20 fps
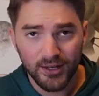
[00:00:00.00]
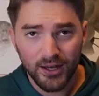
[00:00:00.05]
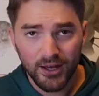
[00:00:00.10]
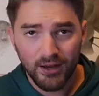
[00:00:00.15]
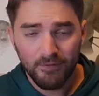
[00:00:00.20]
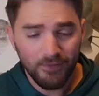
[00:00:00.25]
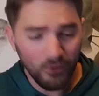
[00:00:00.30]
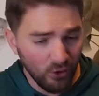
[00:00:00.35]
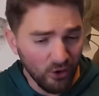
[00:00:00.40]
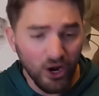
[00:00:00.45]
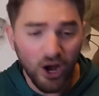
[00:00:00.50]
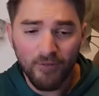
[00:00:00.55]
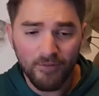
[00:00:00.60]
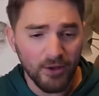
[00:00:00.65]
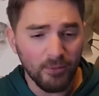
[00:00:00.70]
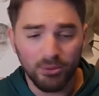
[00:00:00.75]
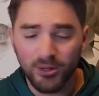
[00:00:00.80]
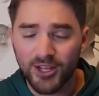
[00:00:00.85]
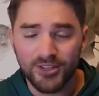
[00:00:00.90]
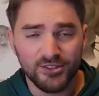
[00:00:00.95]

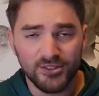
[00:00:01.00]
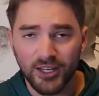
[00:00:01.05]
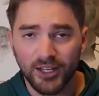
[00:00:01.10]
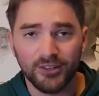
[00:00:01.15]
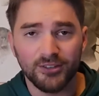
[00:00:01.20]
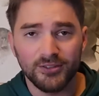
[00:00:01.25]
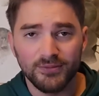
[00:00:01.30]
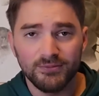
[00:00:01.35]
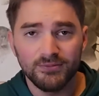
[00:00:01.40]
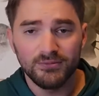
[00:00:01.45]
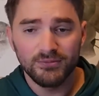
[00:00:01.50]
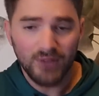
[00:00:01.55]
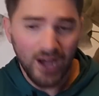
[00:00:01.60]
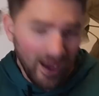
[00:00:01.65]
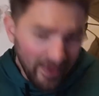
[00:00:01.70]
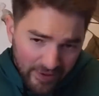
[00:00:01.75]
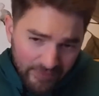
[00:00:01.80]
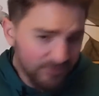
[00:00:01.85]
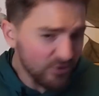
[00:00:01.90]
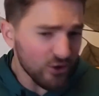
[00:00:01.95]
Philadelphia +6.
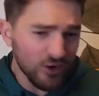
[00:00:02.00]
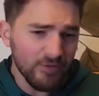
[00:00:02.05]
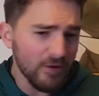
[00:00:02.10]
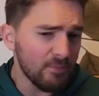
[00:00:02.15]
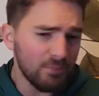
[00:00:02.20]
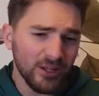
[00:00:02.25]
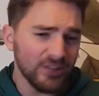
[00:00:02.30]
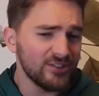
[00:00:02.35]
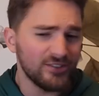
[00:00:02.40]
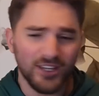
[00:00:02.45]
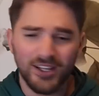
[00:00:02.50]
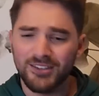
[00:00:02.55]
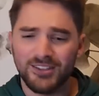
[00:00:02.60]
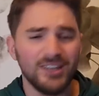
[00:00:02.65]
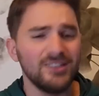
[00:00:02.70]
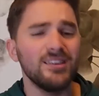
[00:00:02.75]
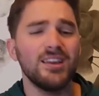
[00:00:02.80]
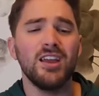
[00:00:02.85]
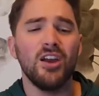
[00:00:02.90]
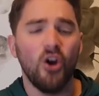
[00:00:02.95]
I think Philadelphia +6
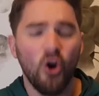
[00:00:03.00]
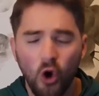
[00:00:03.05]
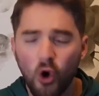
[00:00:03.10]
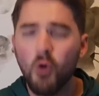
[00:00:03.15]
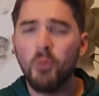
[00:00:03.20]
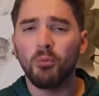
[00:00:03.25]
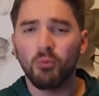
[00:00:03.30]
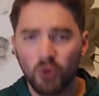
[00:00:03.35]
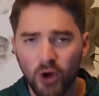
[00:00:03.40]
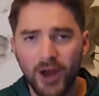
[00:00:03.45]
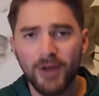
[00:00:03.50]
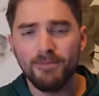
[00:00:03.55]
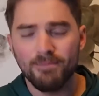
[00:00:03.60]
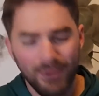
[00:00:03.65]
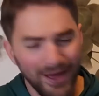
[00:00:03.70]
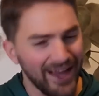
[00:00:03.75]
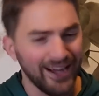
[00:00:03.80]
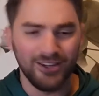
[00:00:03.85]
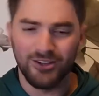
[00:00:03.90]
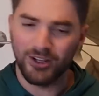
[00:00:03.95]
is a home run
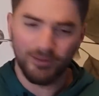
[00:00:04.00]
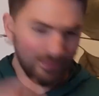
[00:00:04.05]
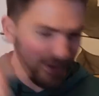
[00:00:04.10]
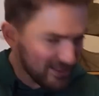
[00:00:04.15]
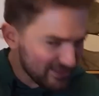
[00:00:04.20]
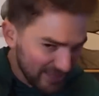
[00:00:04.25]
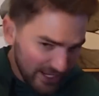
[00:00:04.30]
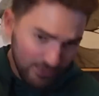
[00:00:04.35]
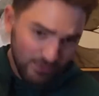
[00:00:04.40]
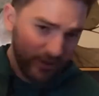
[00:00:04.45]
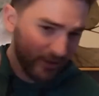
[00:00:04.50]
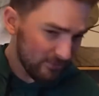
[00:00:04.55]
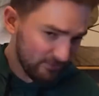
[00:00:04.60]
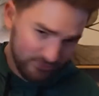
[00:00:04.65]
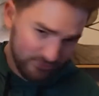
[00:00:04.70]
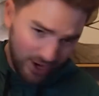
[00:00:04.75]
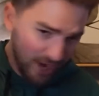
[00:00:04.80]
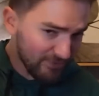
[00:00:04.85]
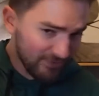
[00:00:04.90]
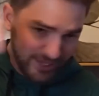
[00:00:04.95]
bet. You can bet that with
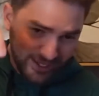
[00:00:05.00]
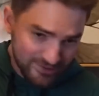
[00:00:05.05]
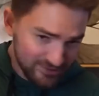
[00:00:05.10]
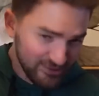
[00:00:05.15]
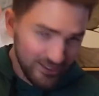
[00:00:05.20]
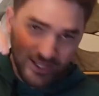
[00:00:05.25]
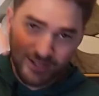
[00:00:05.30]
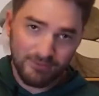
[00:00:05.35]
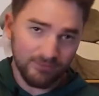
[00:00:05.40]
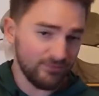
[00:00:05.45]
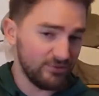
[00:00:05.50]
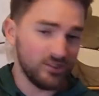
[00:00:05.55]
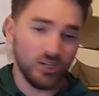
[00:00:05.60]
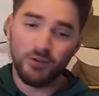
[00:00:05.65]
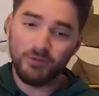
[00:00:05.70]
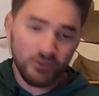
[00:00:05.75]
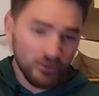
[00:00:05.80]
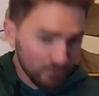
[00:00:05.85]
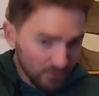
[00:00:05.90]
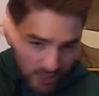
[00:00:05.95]
DraftKings link,
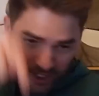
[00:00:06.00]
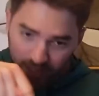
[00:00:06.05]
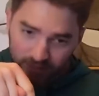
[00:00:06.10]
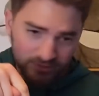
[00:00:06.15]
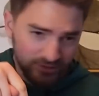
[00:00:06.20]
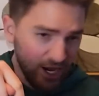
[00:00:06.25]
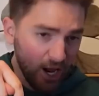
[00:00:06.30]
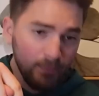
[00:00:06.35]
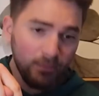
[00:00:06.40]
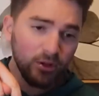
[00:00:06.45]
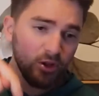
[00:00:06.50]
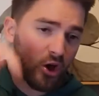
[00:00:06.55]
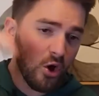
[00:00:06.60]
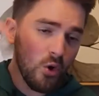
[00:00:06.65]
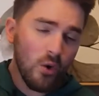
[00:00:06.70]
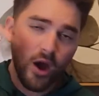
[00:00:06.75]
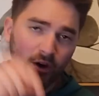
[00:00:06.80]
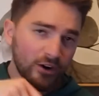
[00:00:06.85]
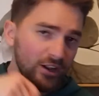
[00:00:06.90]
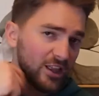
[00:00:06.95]
selfish plug down
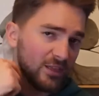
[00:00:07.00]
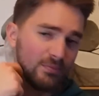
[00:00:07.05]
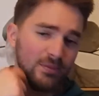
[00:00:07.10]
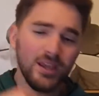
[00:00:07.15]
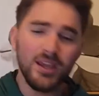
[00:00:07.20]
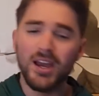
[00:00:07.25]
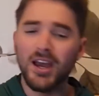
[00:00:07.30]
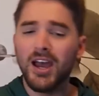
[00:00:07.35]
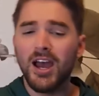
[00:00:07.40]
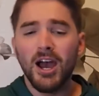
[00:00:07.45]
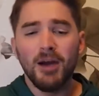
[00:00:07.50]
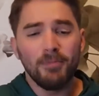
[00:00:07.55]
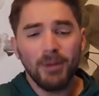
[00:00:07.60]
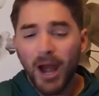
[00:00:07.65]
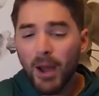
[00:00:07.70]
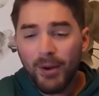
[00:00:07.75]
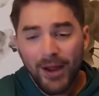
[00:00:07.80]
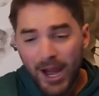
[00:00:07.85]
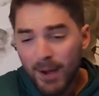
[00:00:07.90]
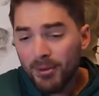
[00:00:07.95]
below underneath me. But
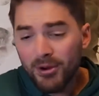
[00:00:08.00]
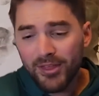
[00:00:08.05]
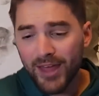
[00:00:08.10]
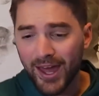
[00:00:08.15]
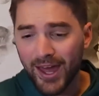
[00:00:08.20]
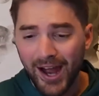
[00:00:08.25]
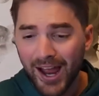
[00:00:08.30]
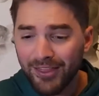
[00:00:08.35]
I would hammer that.